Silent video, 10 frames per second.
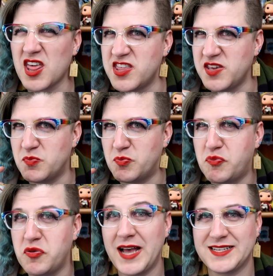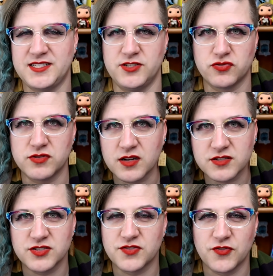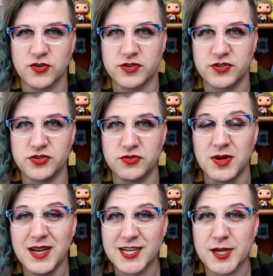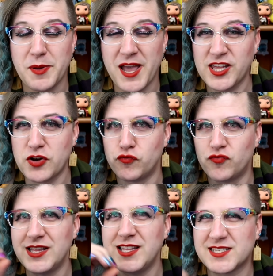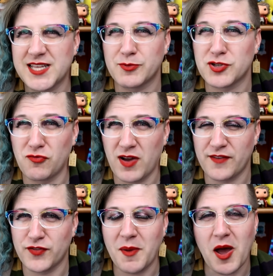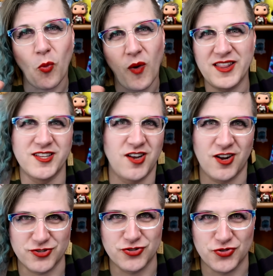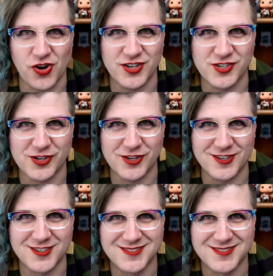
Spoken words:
of the best introductions for a new companion and really establishing right off the bat why the Doctor's drawn to her.